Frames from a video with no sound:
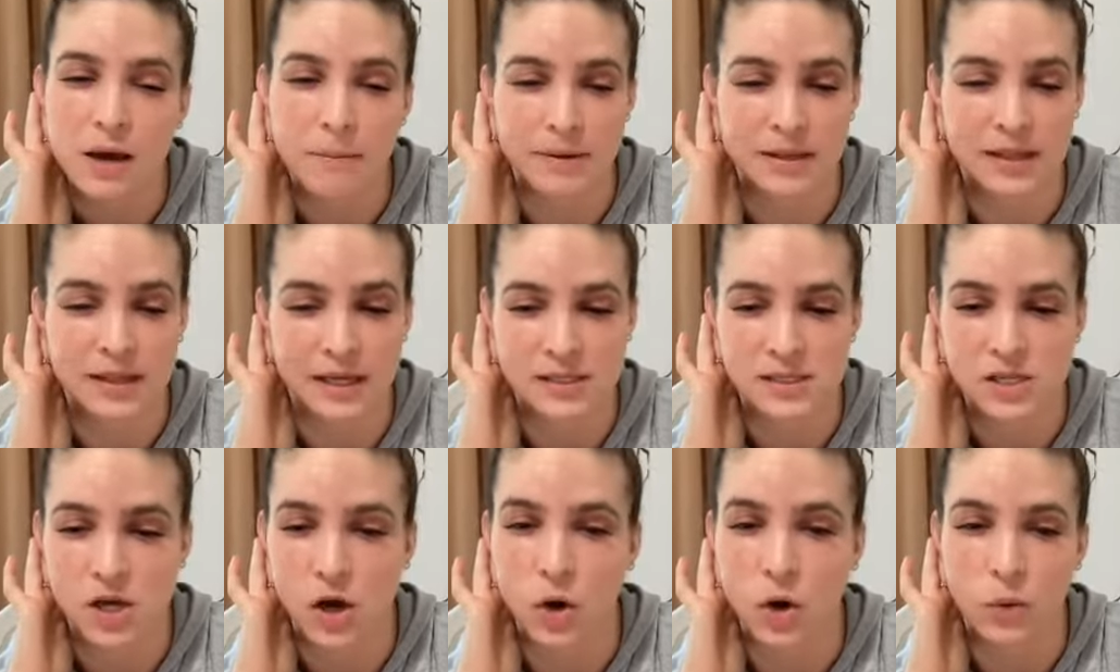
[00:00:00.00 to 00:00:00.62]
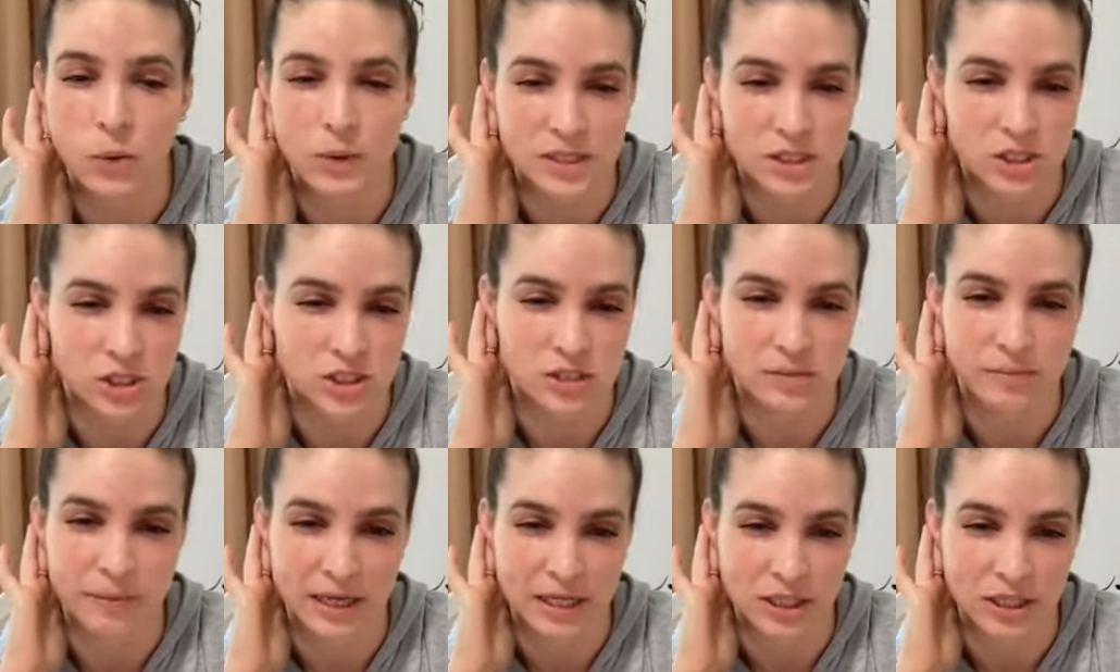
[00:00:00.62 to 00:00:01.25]
but that's always
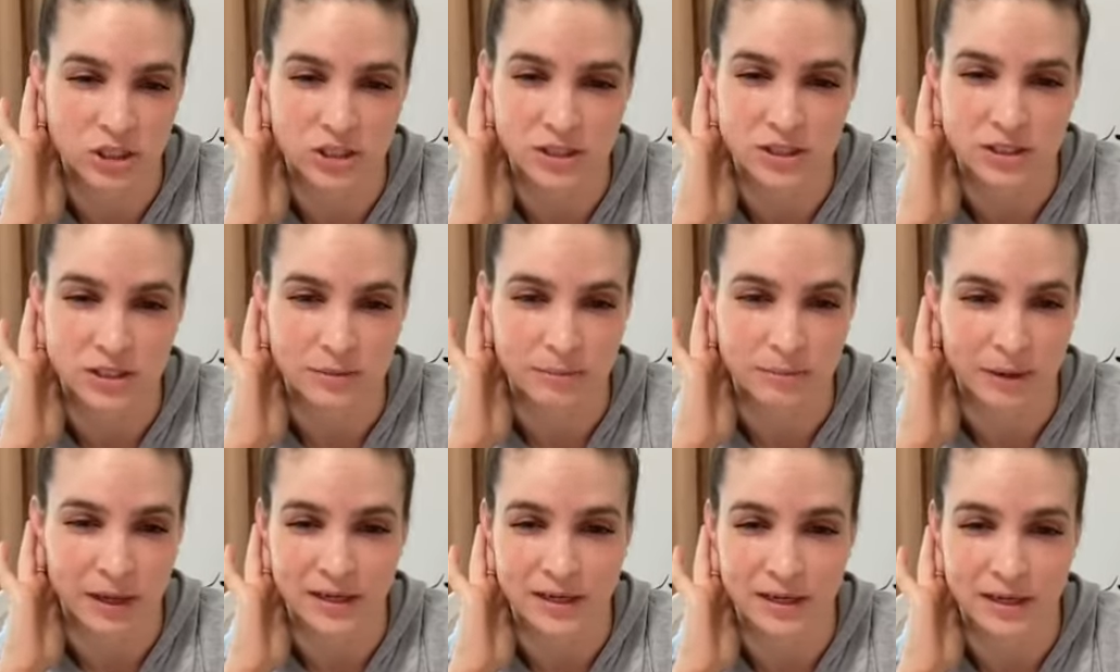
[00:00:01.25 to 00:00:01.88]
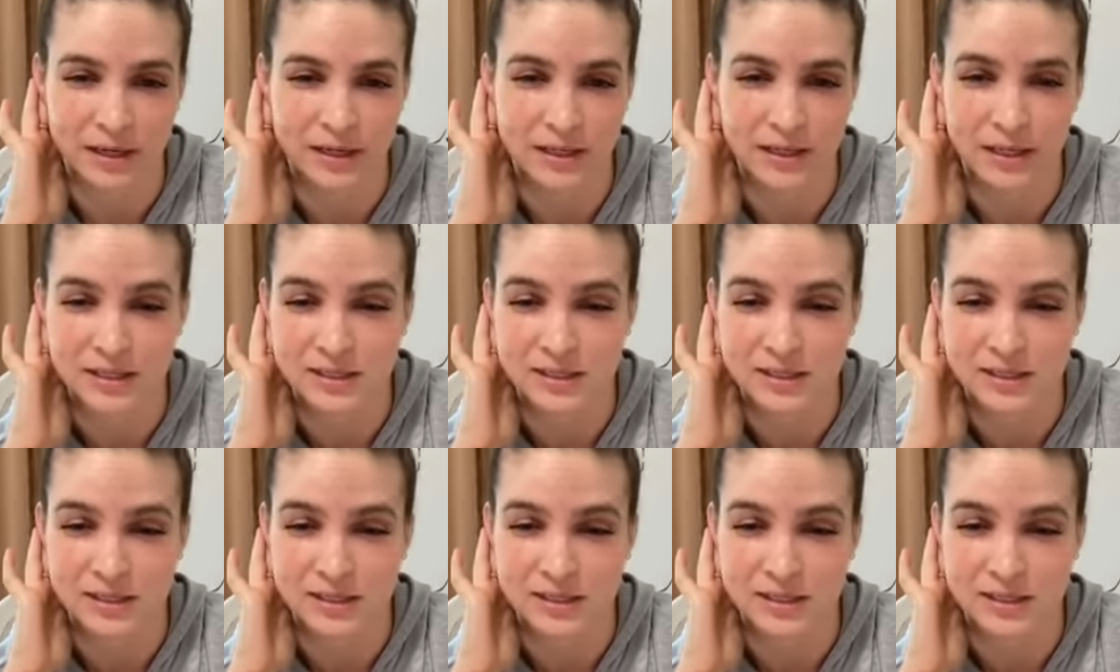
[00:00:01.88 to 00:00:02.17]
just patient dependent.